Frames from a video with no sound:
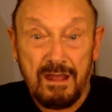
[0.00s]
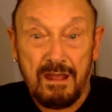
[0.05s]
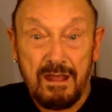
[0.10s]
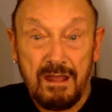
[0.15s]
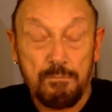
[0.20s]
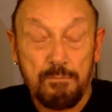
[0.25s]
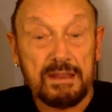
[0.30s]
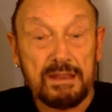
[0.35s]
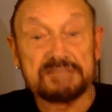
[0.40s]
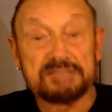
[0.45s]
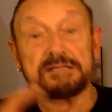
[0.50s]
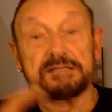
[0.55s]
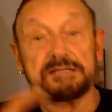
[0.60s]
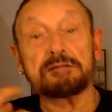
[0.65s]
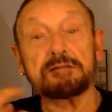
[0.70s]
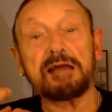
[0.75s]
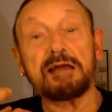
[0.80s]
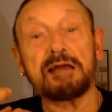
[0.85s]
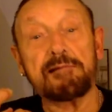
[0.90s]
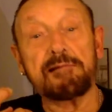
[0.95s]
But I still
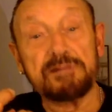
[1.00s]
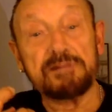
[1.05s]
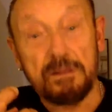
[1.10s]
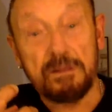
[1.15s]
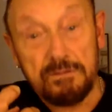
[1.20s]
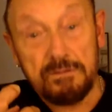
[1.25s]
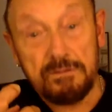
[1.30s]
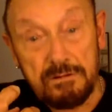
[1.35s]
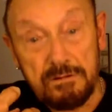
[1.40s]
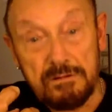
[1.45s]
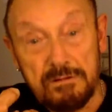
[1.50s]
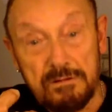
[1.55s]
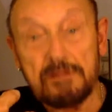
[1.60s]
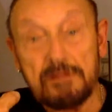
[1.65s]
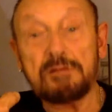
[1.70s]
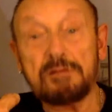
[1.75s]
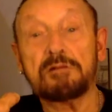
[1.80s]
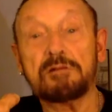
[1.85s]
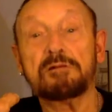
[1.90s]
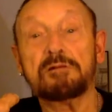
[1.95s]
carried on,
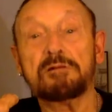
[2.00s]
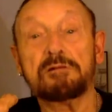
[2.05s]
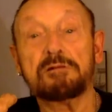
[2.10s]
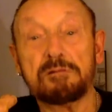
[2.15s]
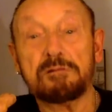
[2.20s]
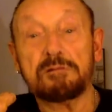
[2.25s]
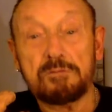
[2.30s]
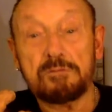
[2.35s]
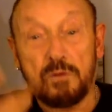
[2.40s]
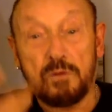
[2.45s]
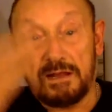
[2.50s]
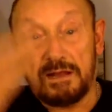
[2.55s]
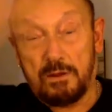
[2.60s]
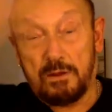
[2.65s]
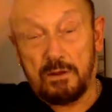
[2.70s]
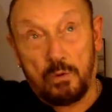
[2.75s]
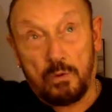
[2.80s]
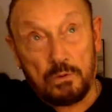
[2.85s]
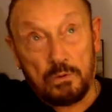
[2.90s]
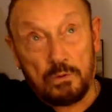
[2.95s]
while
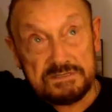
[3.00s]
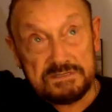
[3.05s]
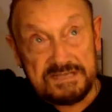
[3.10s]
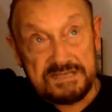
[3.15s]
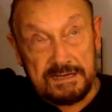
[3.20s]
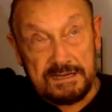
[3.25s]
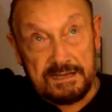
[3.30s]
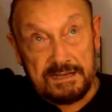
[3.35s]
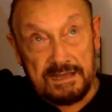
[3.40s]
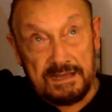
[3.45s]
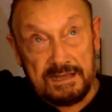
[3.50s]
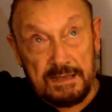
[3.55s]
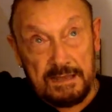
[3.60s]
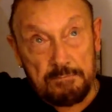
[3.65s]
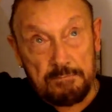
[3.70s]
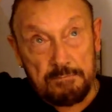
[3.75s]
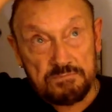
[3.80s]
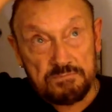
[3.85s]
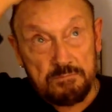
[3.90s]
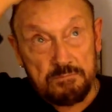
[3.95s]
all the
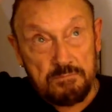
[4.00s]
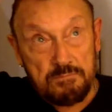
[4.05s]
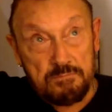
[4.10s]
ceiling